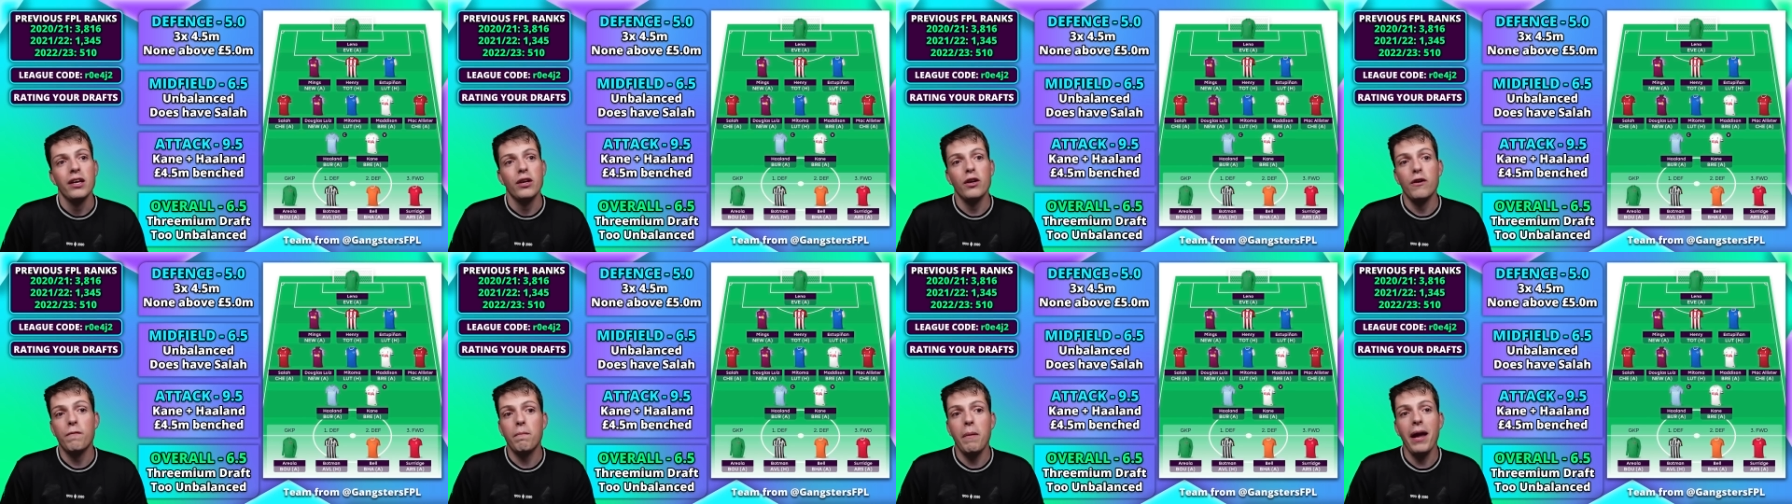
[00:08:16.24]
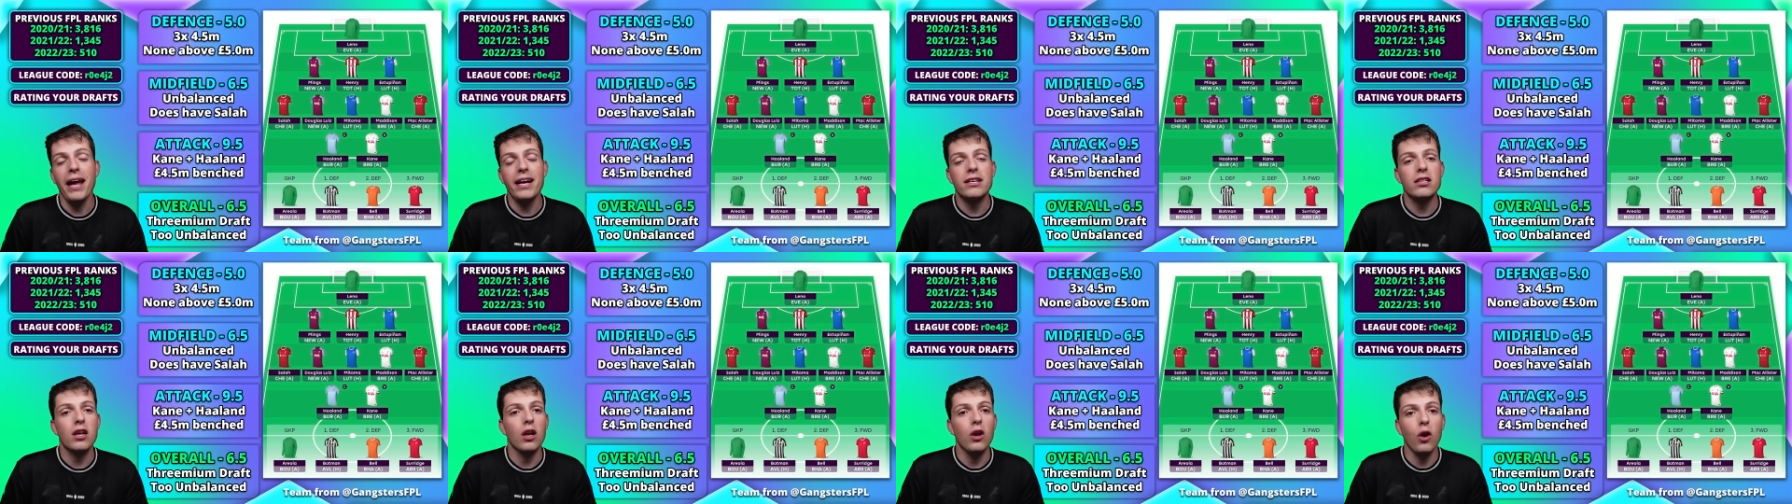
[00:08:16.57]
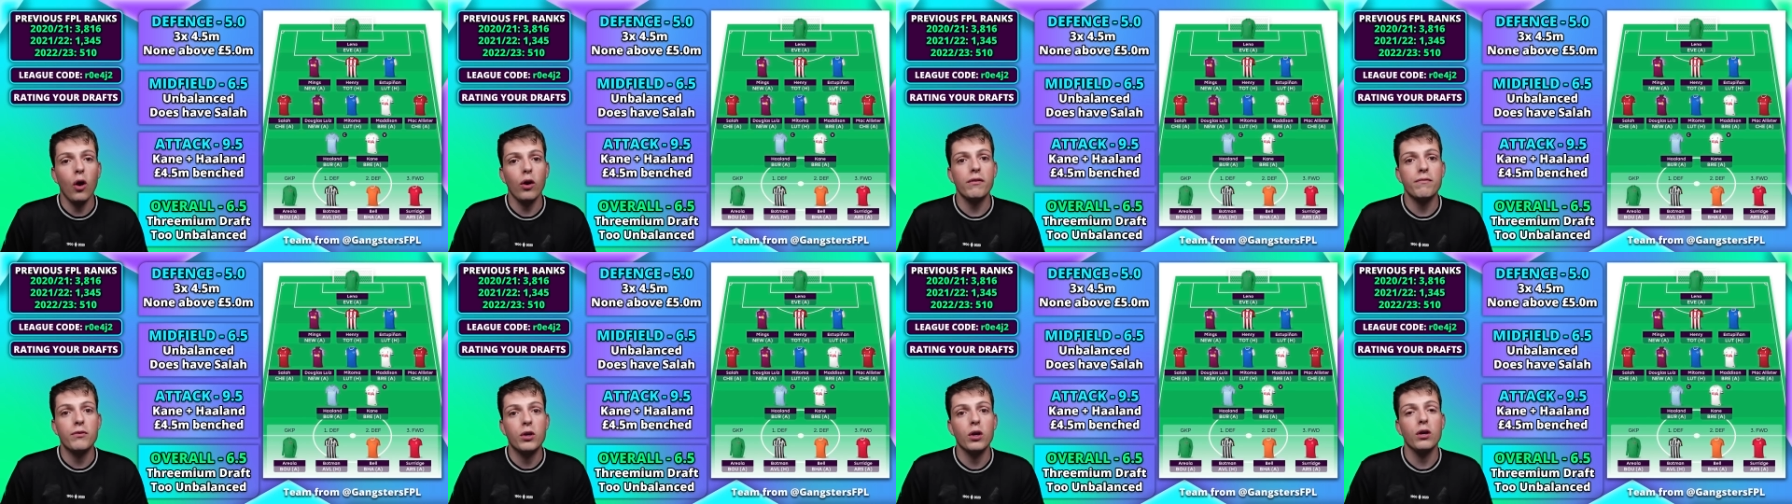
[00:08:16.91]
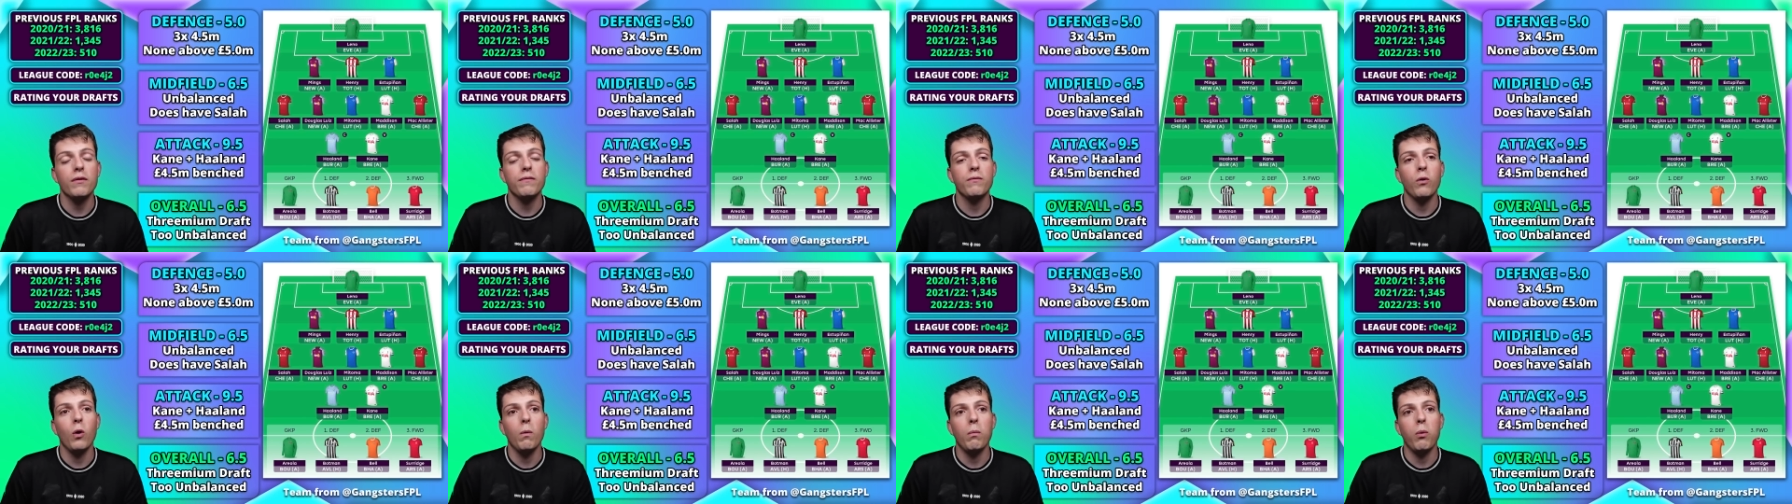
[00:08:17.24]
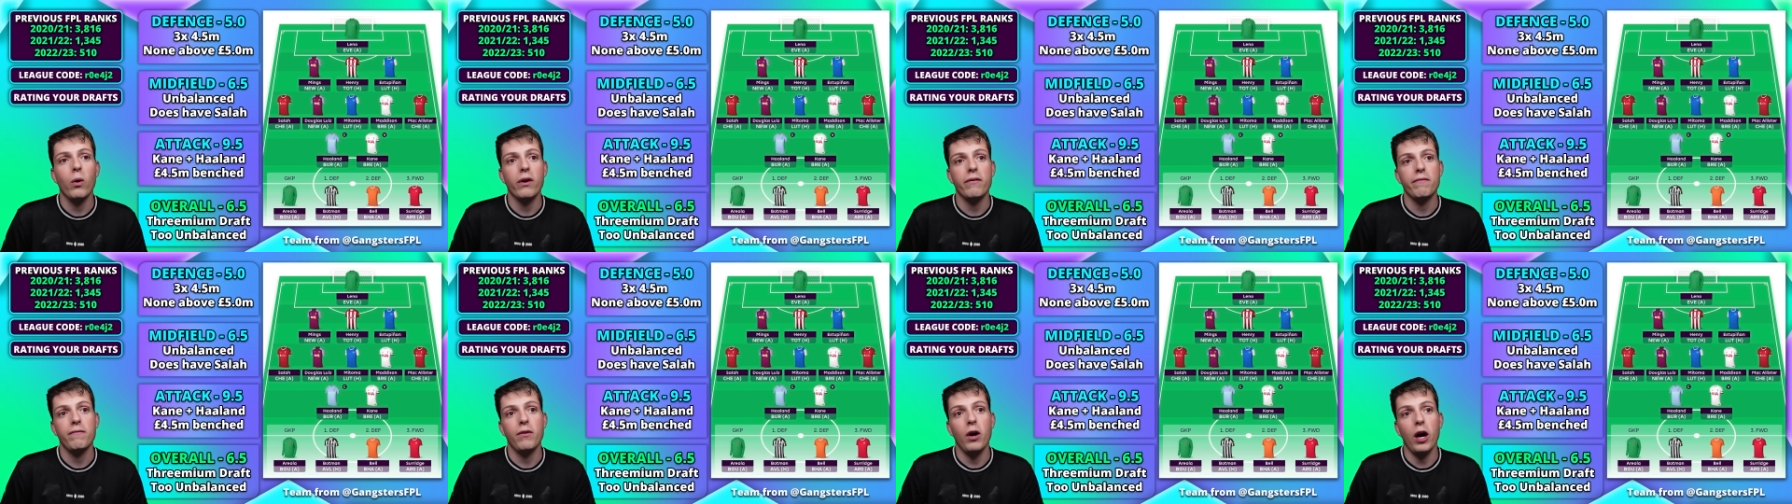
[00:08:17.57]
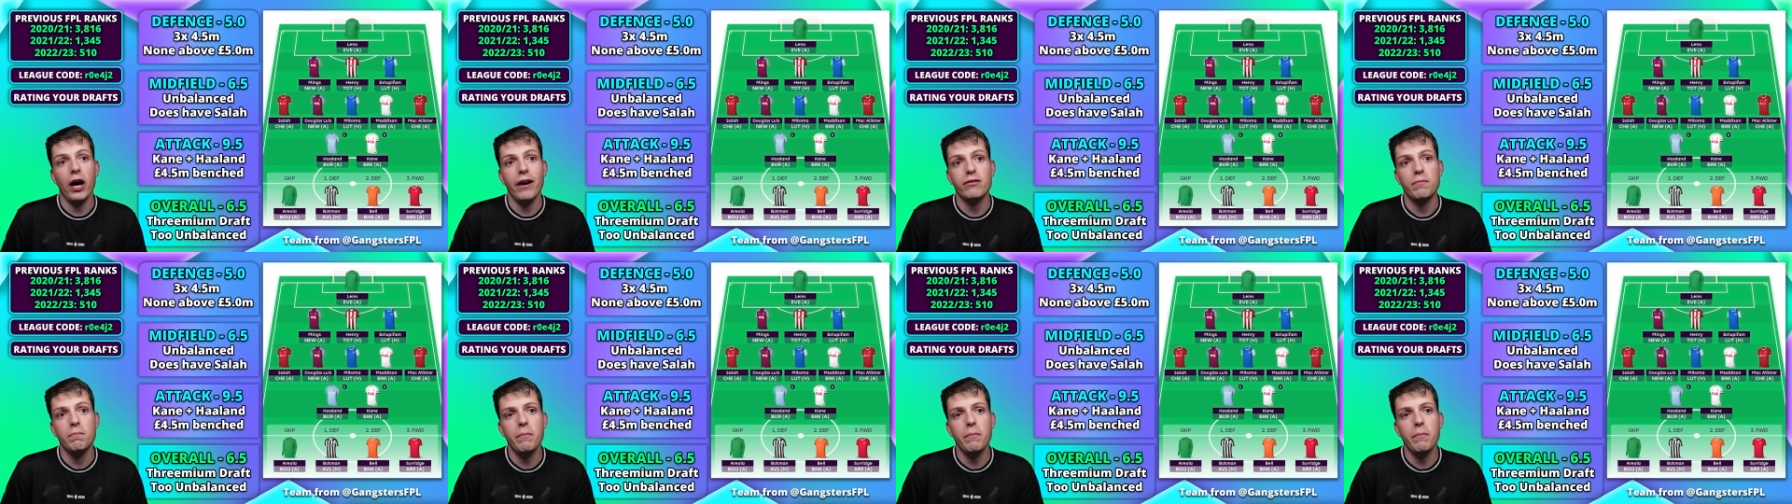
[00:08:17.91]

You've picked a lot of good 4.5s.